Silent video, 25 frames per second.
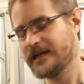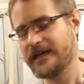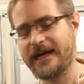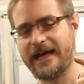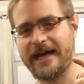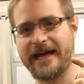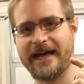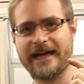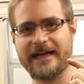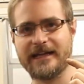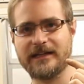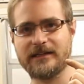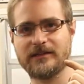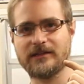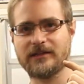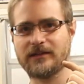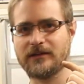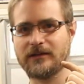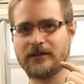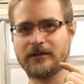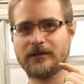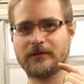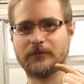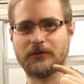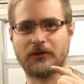and
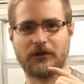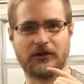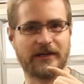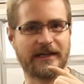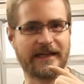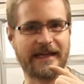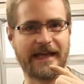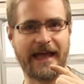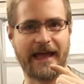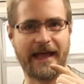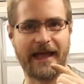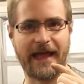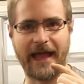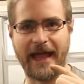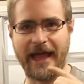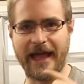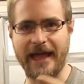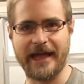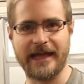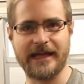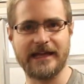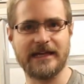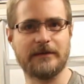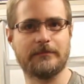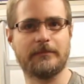I'm not going to get
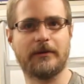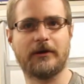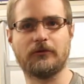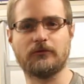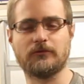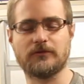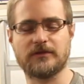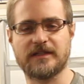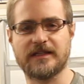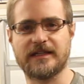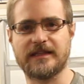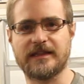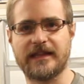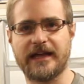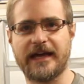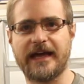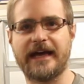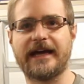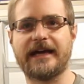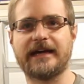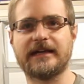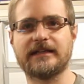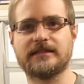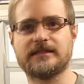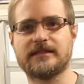any bolts in
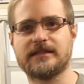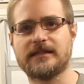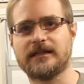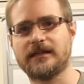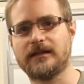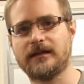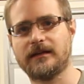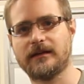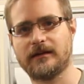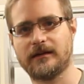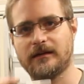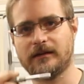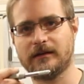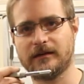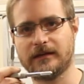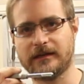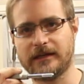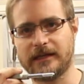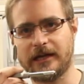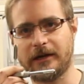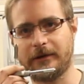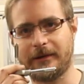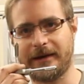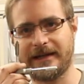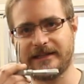there until I
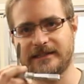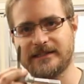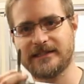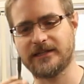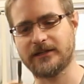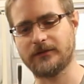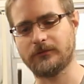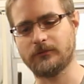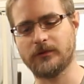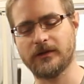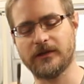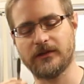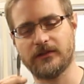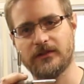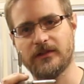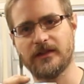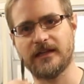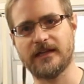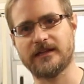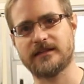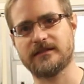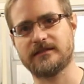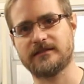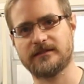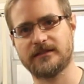go at it with
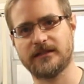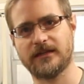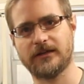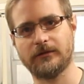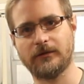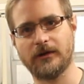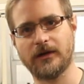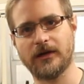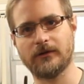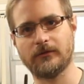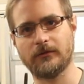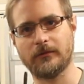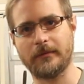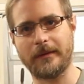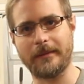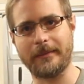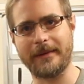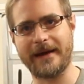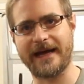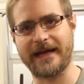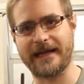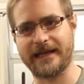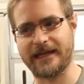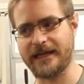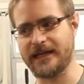this. So I will be
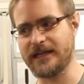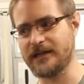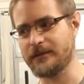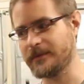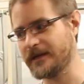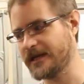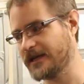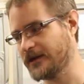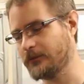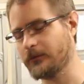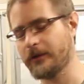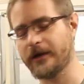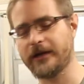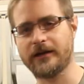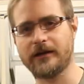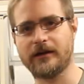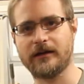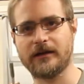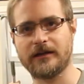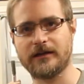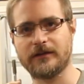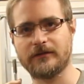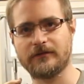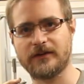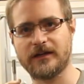back in a bit when
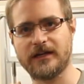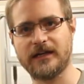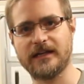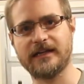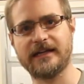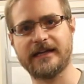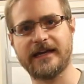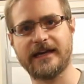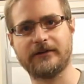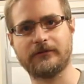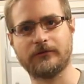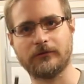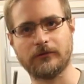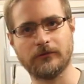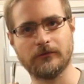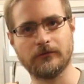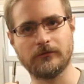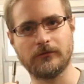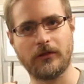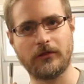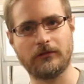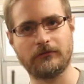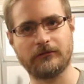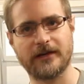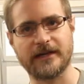I have cleaned out all
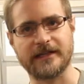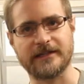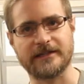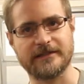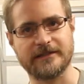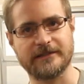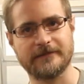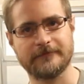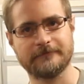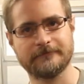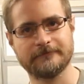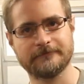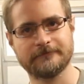the threads.